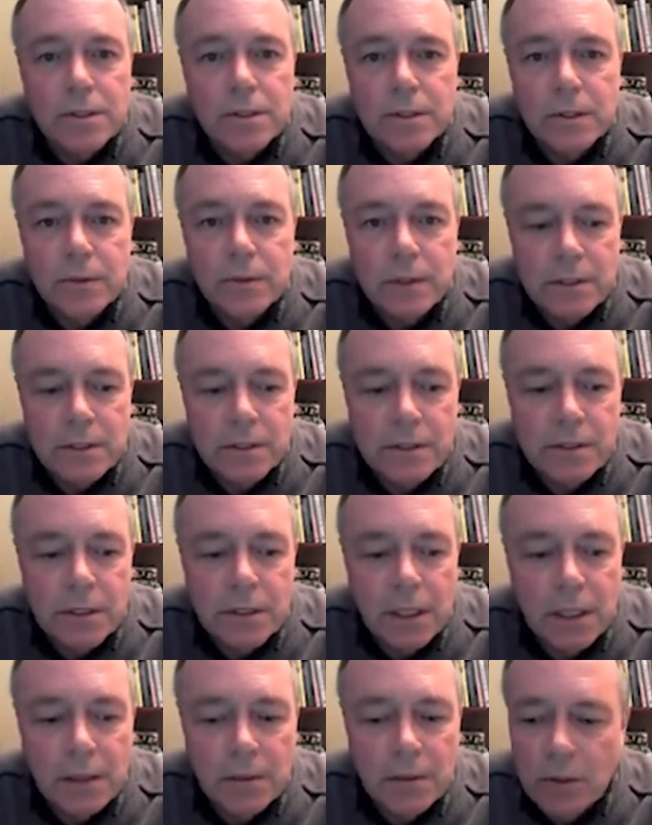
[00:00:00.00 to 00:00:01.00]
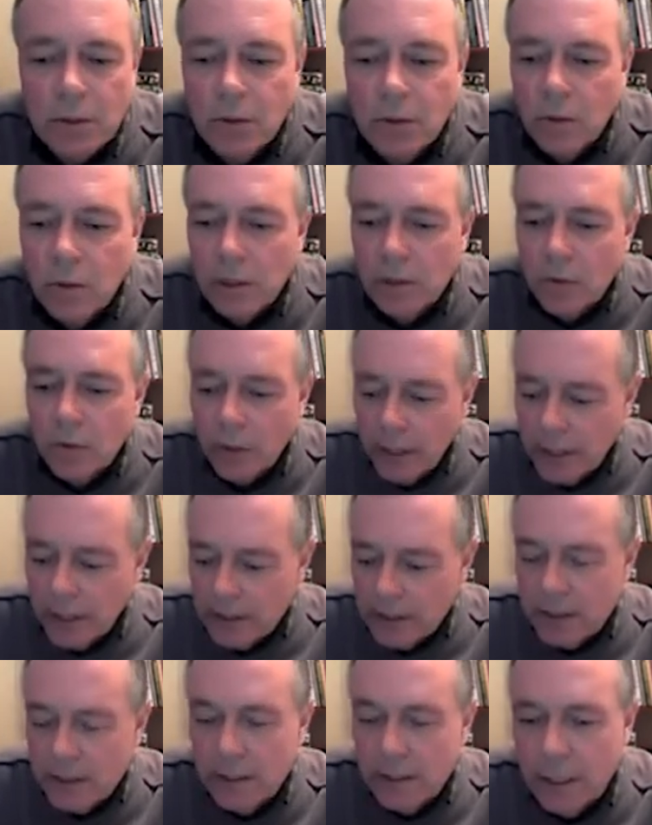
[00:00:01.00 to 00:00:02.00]
So it's
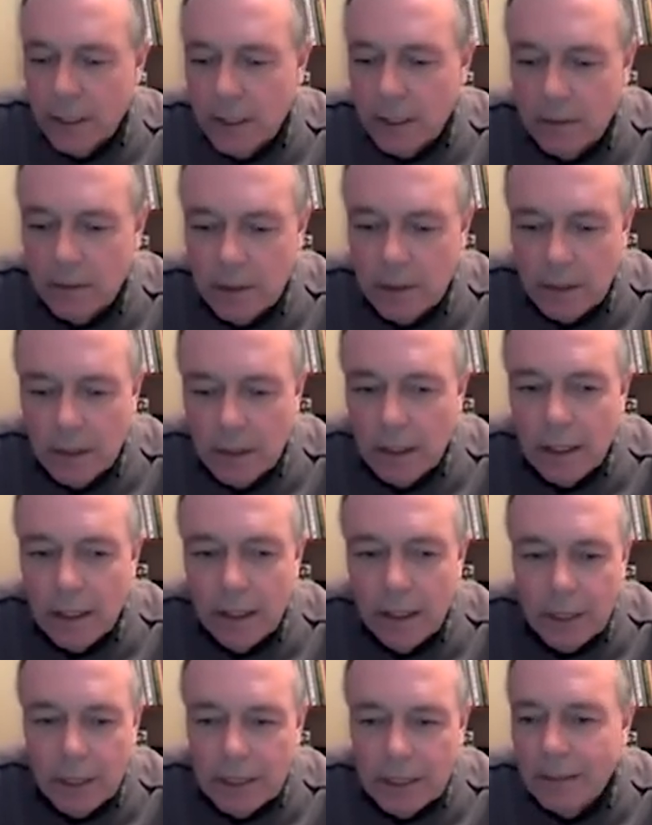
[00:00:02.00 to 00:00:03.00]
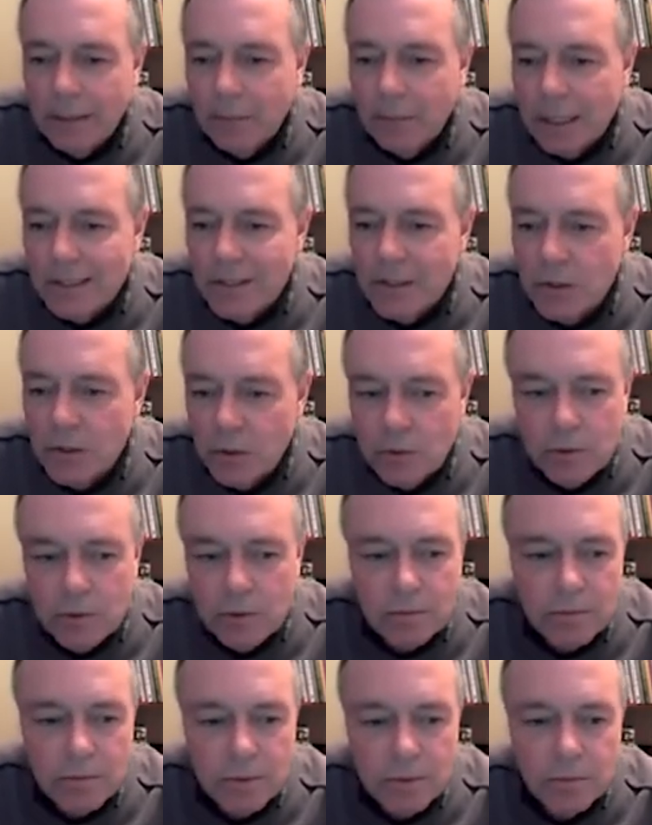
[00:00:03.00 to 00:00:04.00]
quite, that might suit
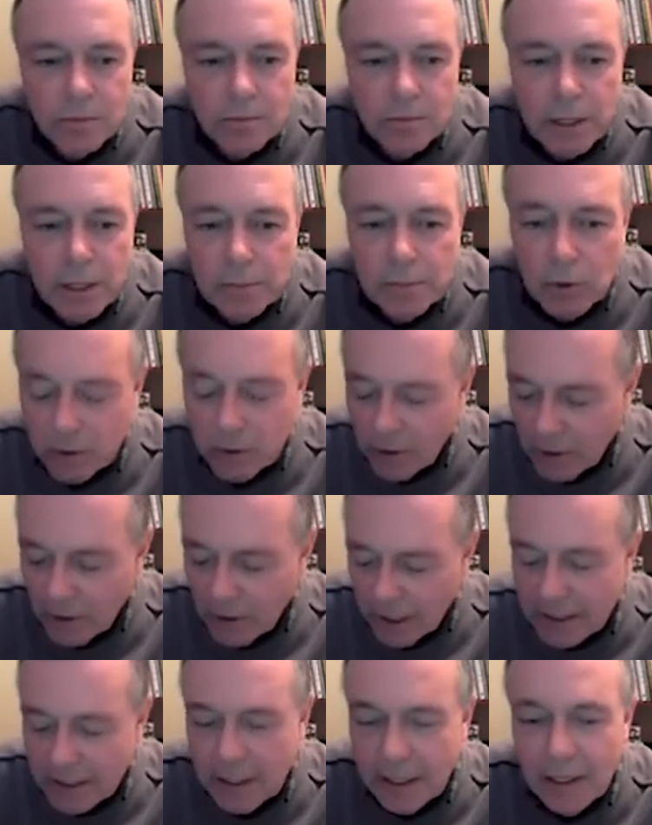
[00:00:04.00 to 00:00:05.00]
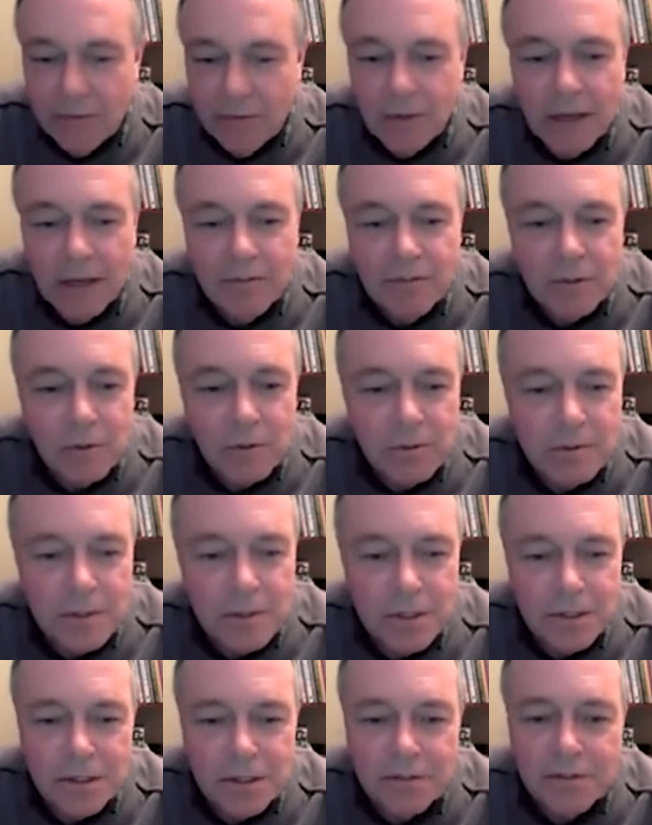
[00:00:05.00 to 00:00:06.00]
people who don't like to have
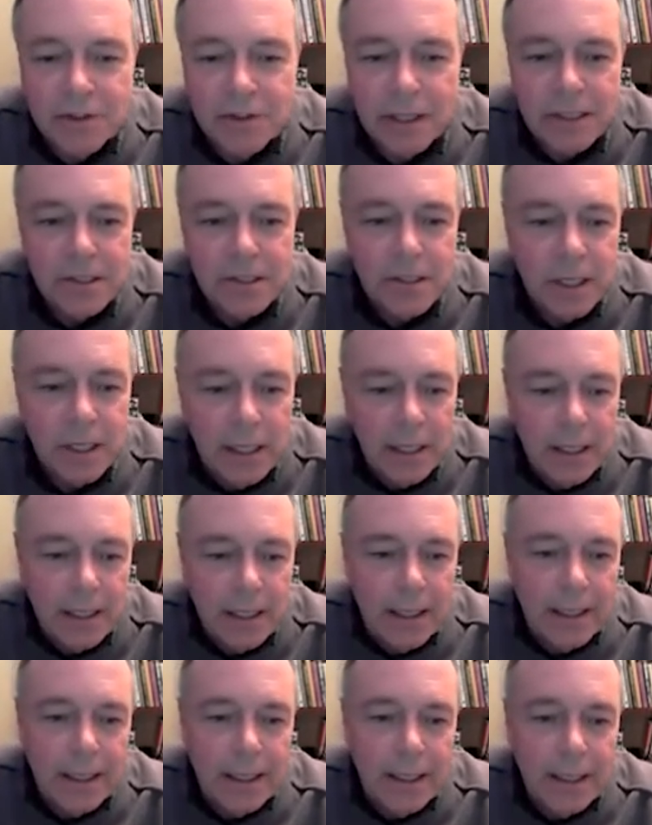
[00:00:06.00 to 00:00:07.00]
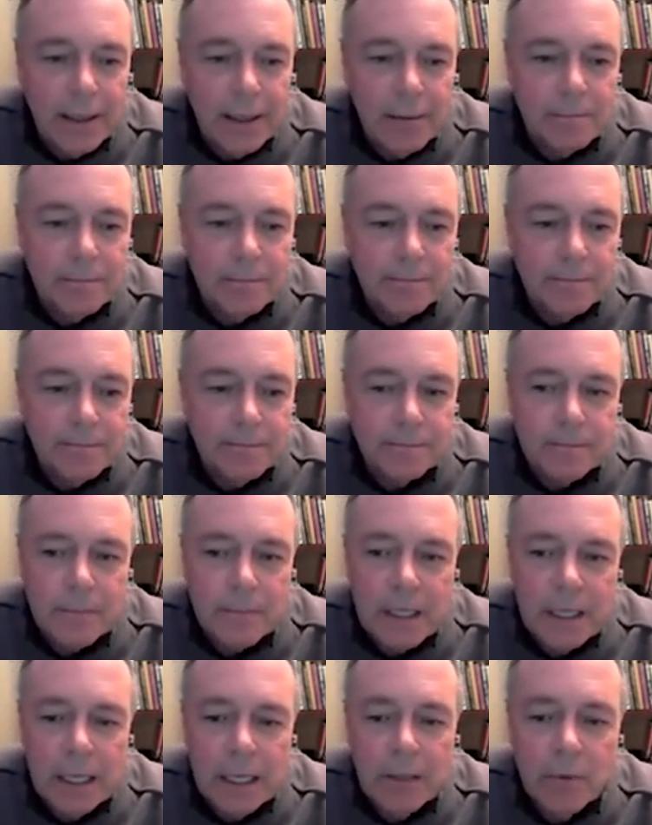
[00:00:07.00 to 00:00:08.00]
leftovers in their fridge.
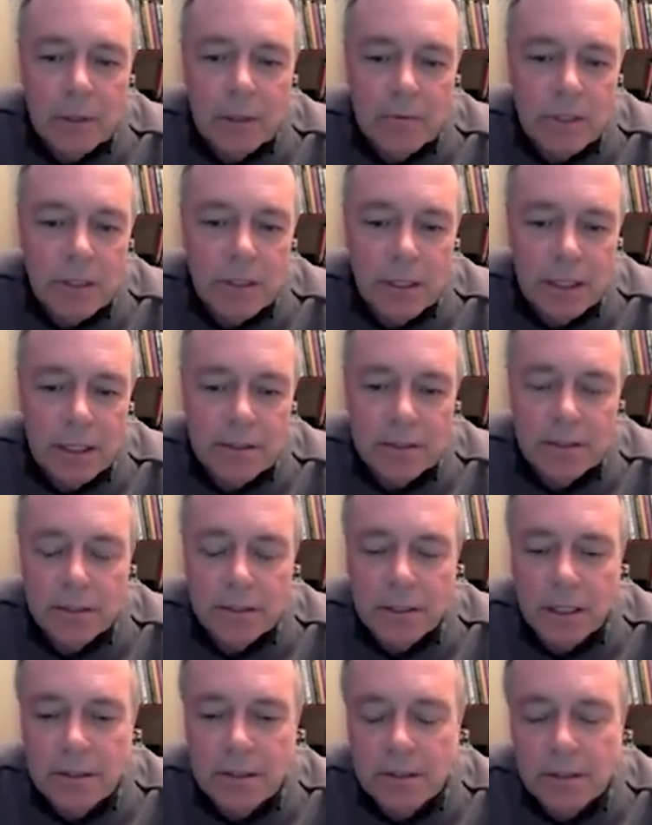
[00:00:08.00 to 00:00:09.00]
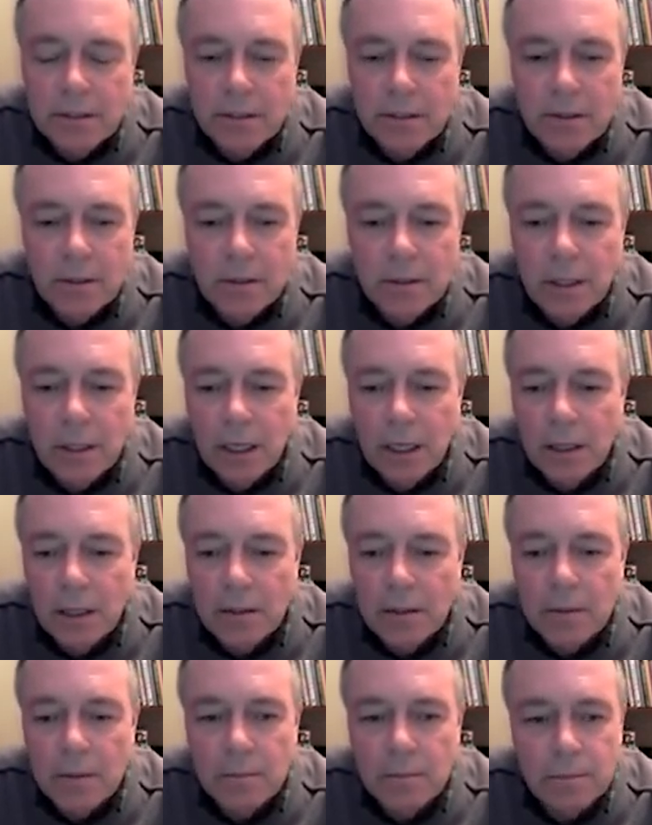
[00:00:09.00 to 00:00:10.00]
Anyway, it was a nice
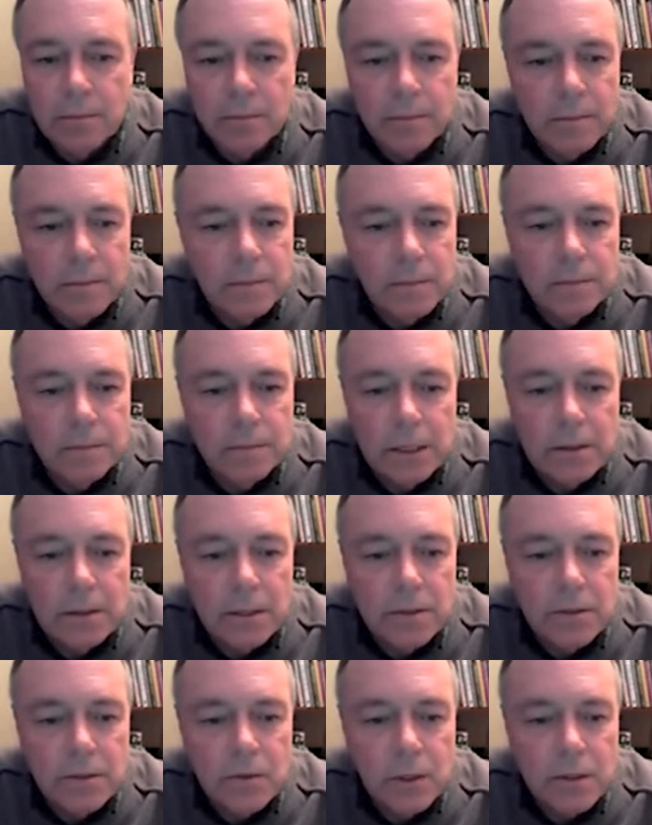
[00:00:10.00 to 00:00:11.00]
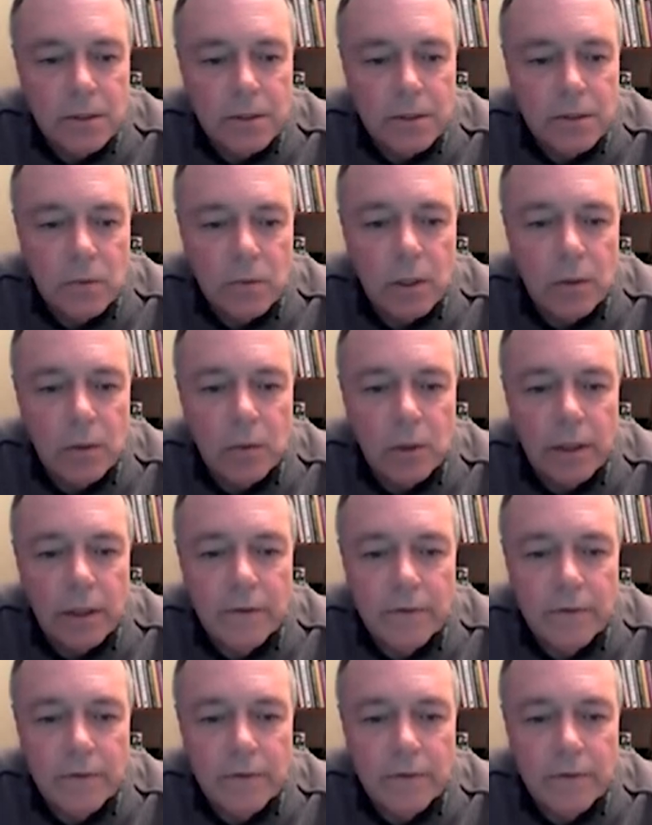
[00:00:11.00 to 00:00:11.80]
little butternut squash to work with.